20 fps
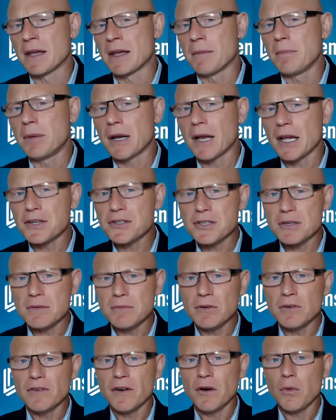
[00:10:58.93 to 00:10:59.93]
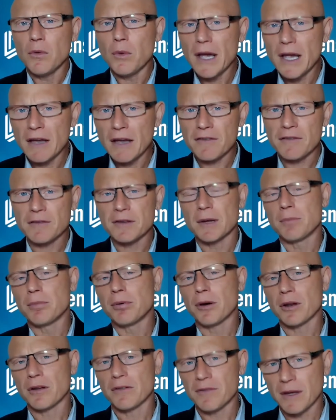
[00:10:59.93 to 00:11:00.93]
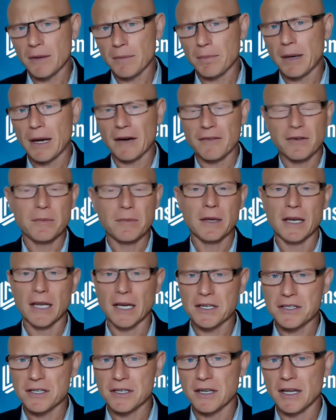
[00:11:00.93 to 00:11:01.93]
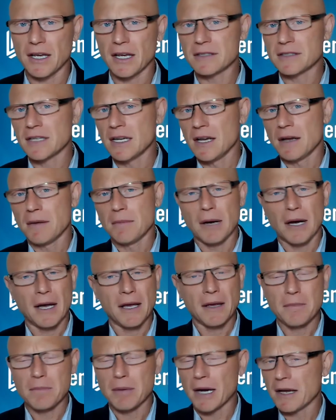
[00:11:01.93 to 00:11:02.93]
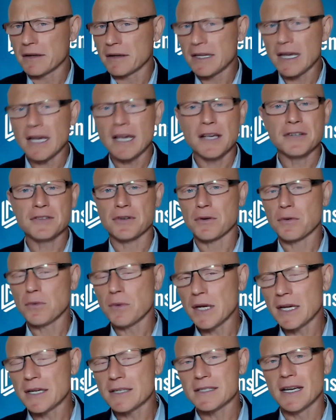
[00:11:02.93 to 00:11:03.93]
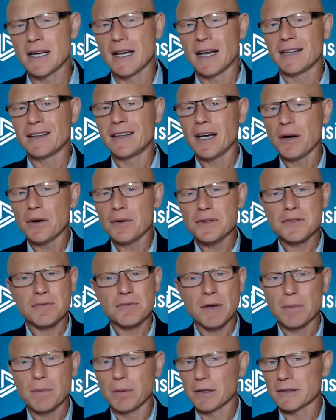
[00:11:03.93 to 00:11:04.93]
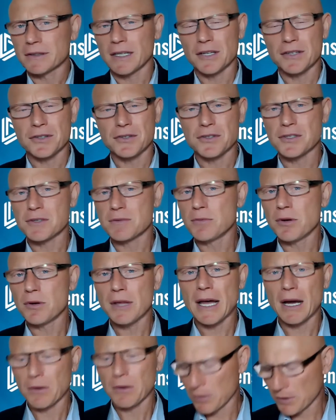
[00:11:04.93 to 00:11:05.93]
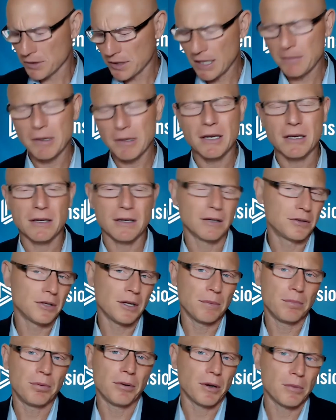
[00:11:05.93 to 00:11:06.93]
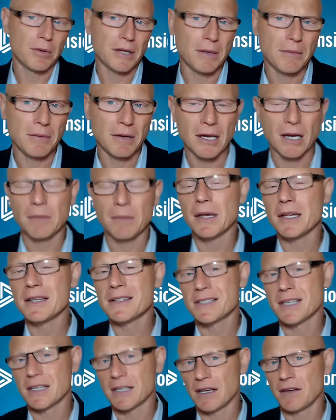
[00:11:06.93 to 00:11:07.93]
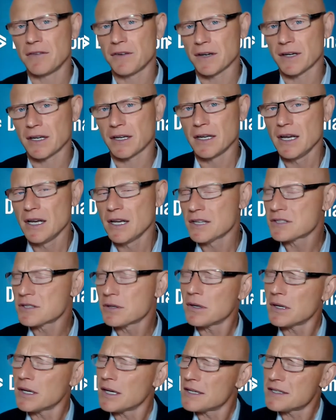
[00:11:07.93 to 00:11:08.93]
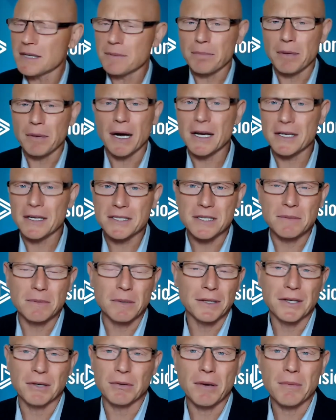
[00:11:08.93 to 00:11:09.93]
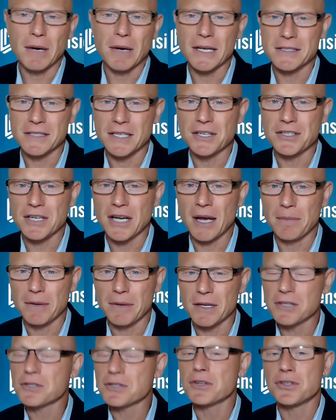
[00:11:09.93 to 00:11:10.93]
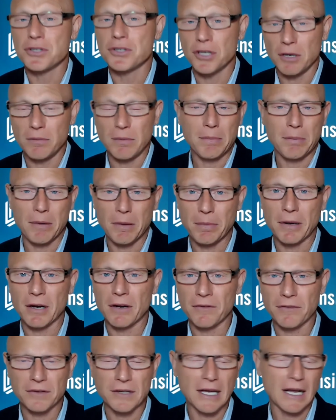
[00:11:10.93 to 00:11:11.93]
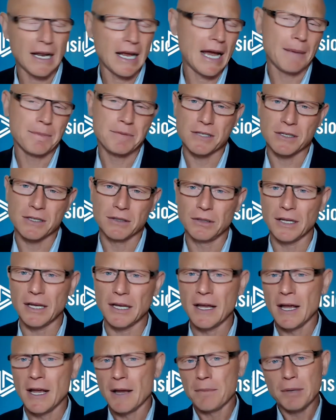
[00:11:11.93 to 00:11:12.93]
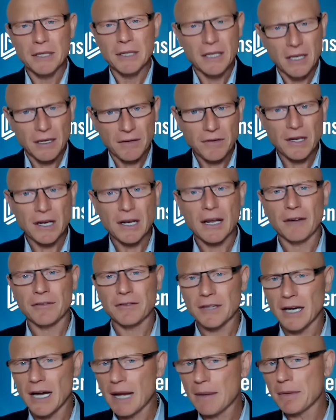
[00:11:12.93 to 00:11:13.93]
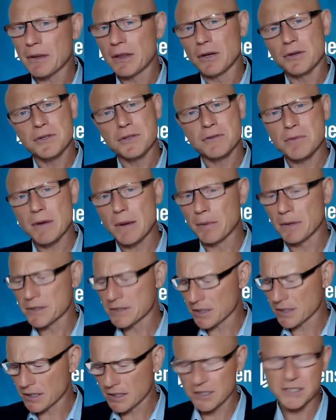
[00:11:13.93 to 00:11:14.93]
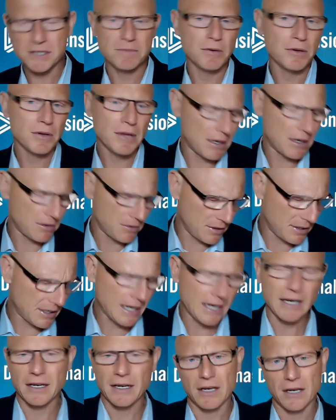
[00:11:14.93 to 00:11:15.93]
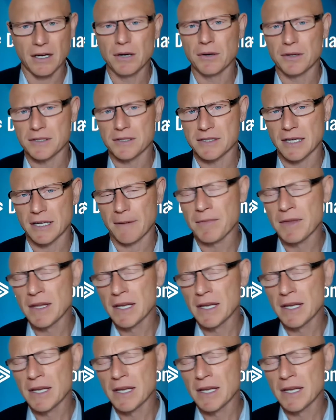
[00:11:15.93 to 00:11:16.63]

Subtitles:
But as you move away from the point of impact election days by days or weeks, those ripples tend to smooth out when they to the point where they become insignificant. So is it possible that we might see choppiness? Should you be prepared for that? Absolutely. But give it enough time and those ripples are going to smooth out. You're not going to notice them.